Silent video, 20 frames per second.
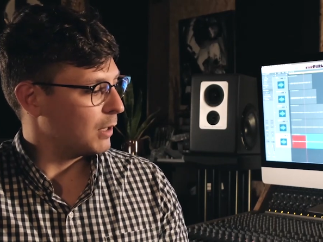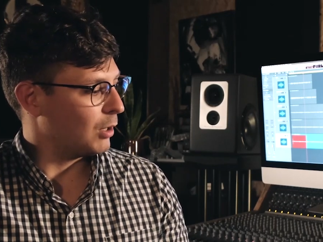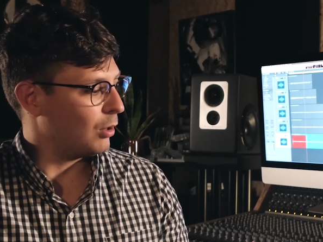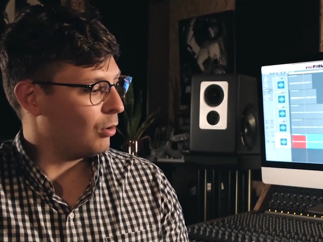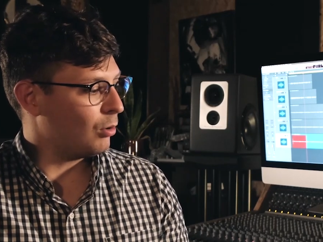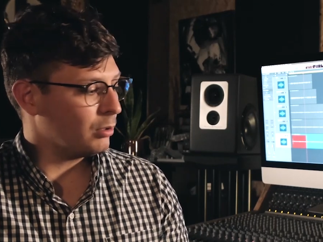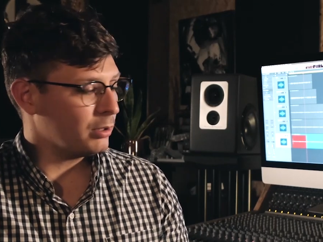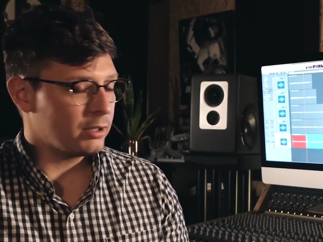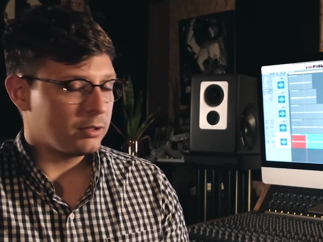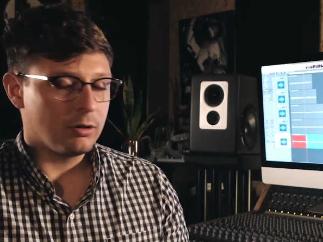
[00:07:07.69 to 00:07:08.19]

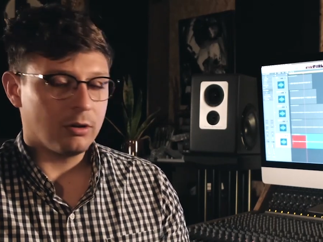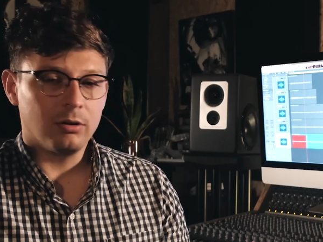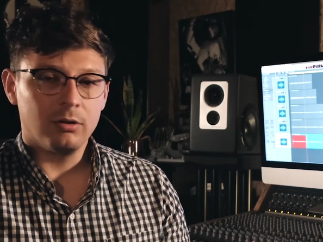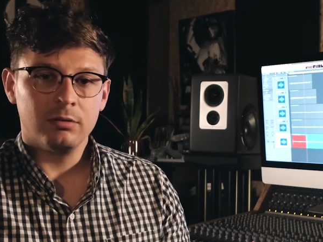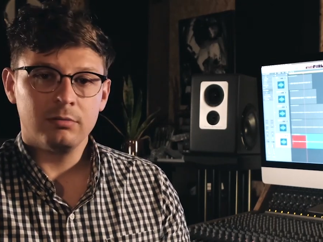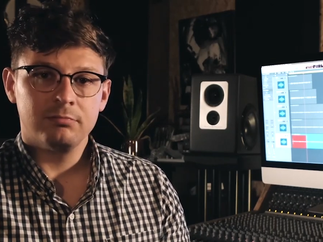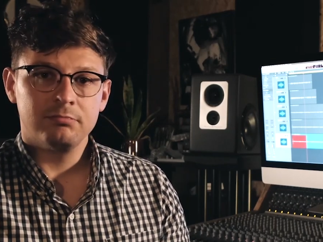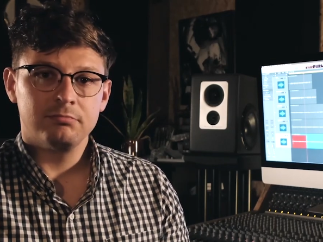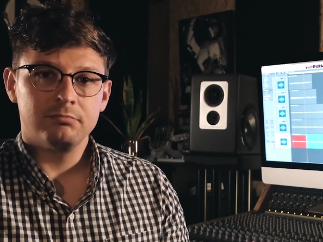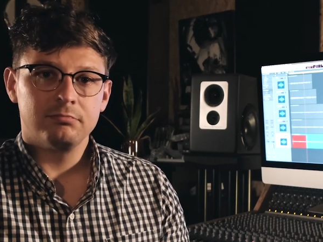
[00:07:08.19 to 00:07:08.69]
All in
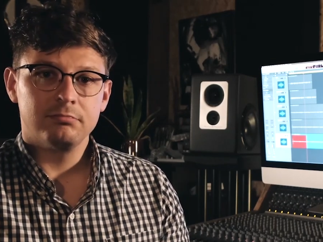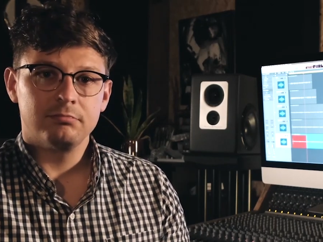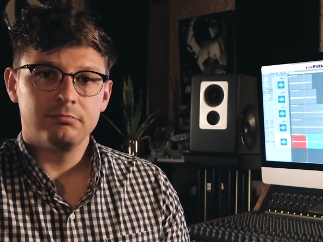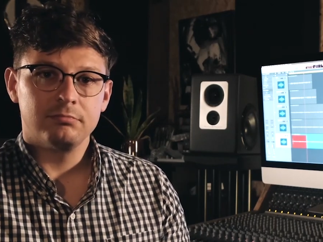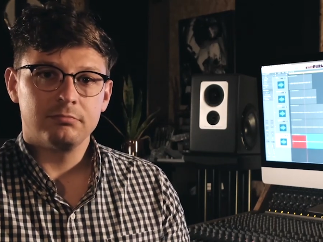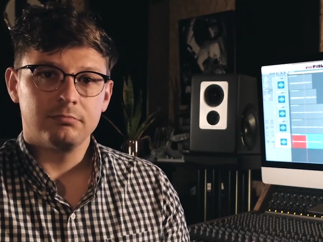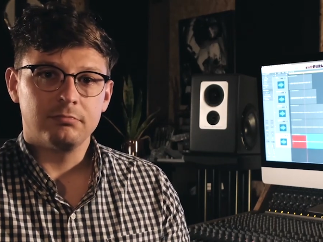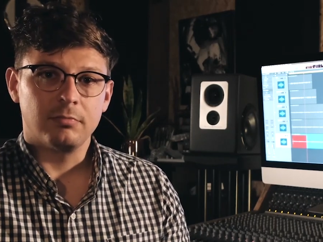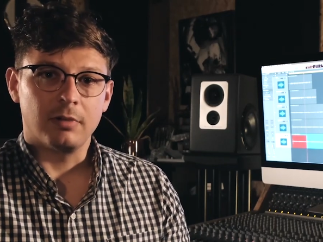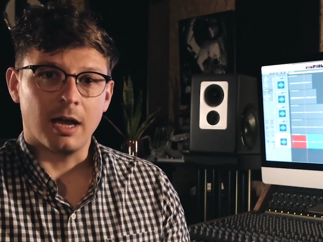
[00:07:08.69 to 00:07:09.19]
all,
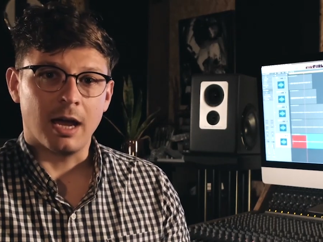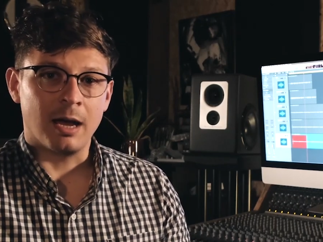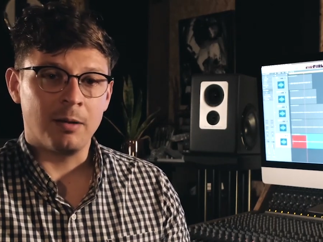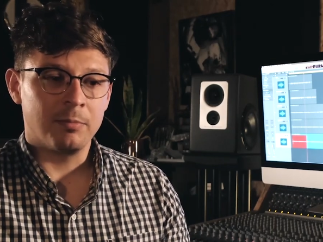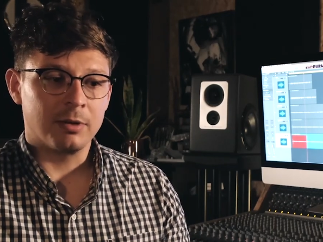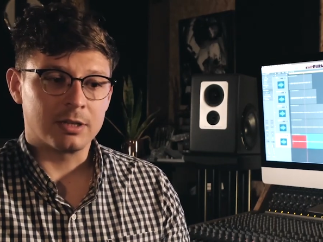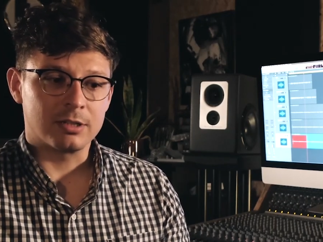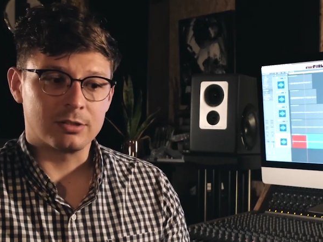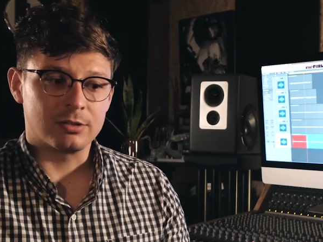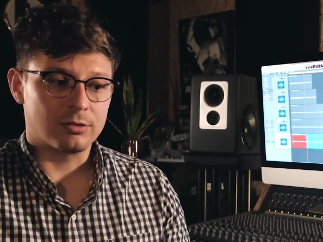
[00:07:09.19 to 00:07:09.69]
I'm
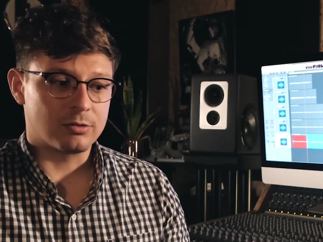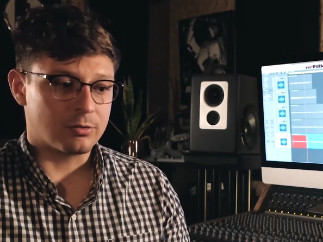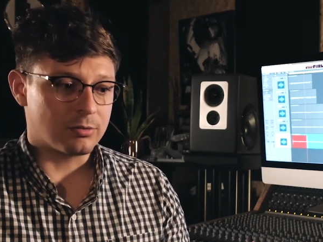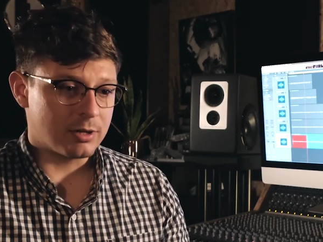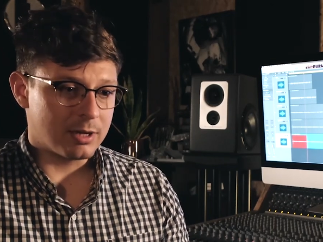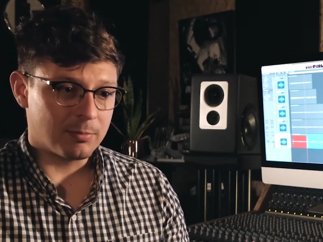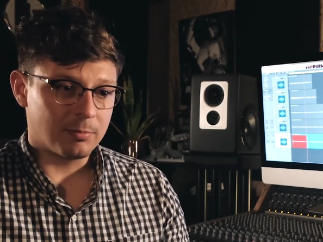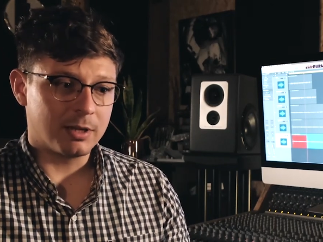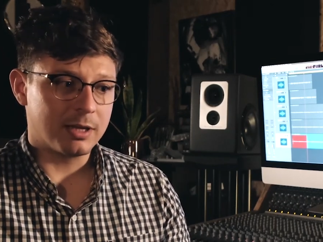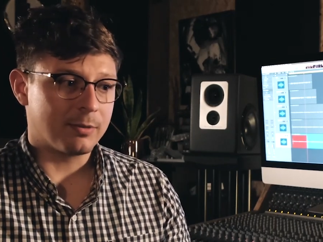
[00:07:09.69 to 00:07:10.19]

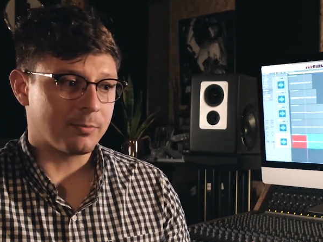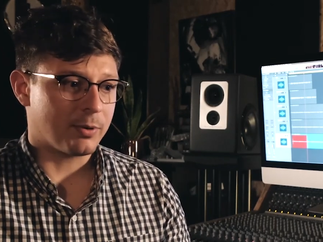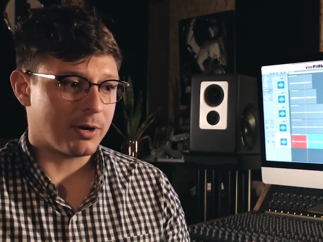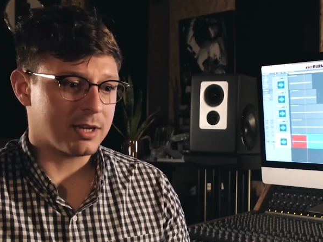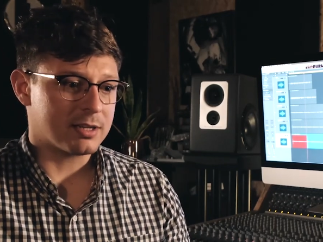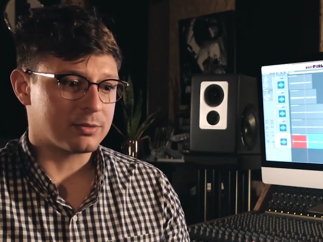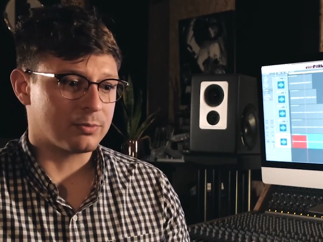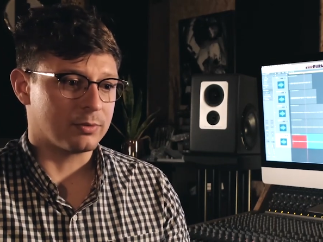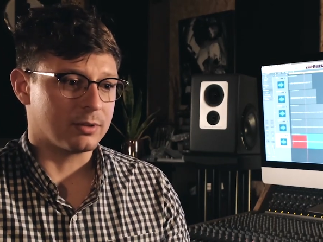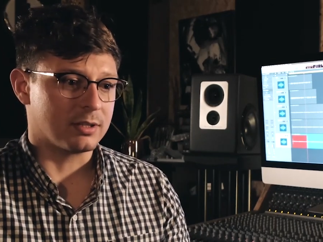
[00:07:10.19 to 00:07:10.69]
extremely
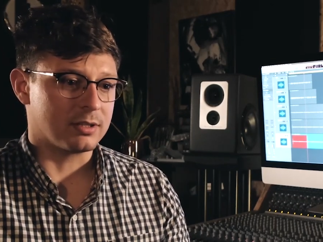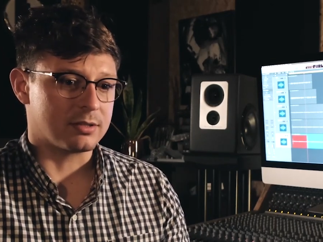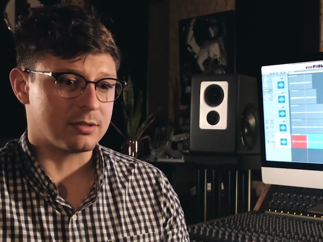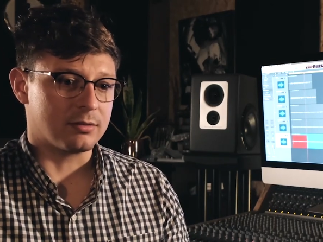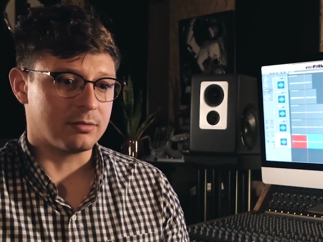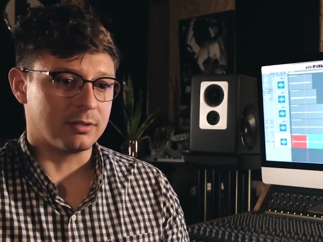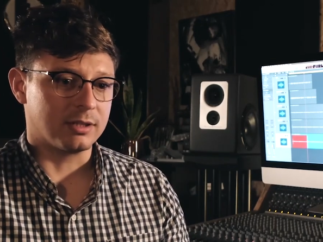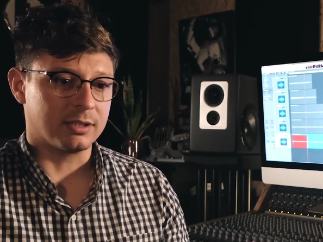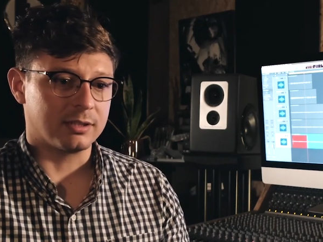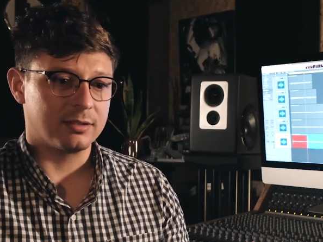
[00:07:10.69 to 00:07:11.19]
impressed with this
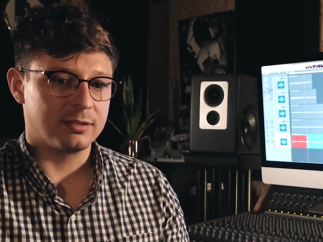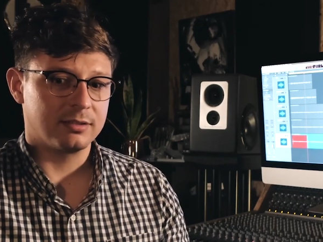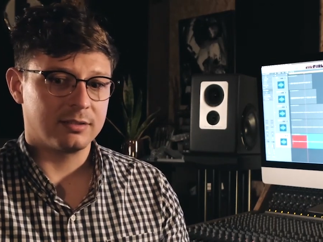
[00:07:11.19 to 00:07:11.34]
unit.